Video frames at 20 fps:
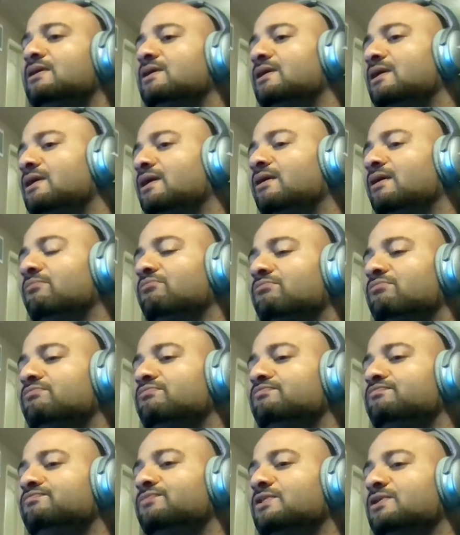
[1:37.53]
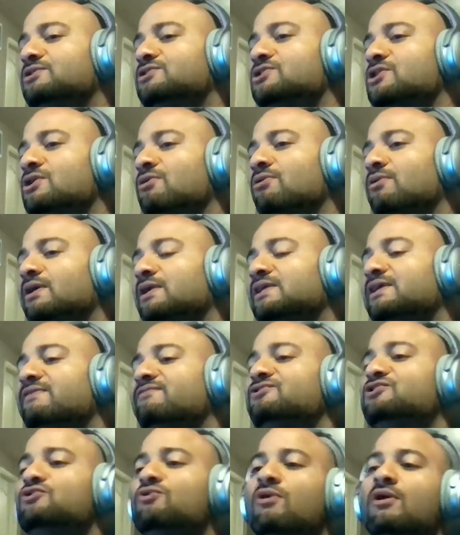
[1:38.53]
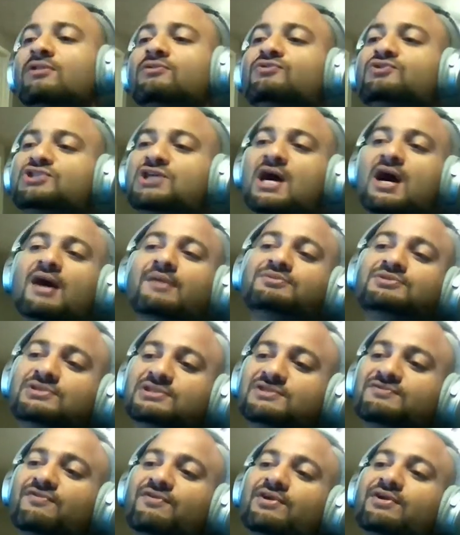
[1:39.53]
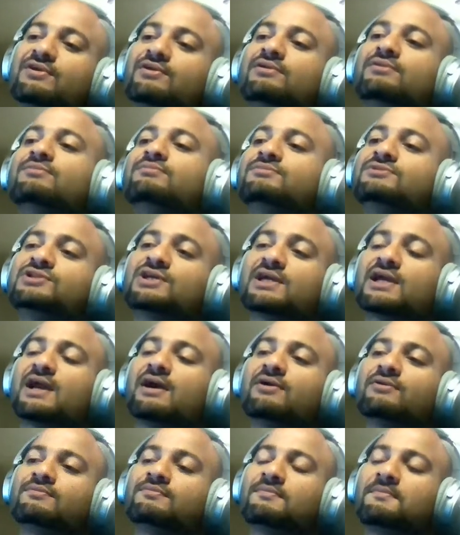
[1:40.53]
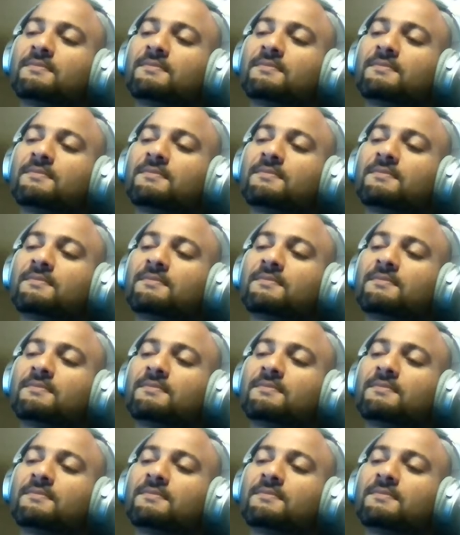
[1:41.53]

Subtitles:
Uh, so it gives you all those options for you to check out.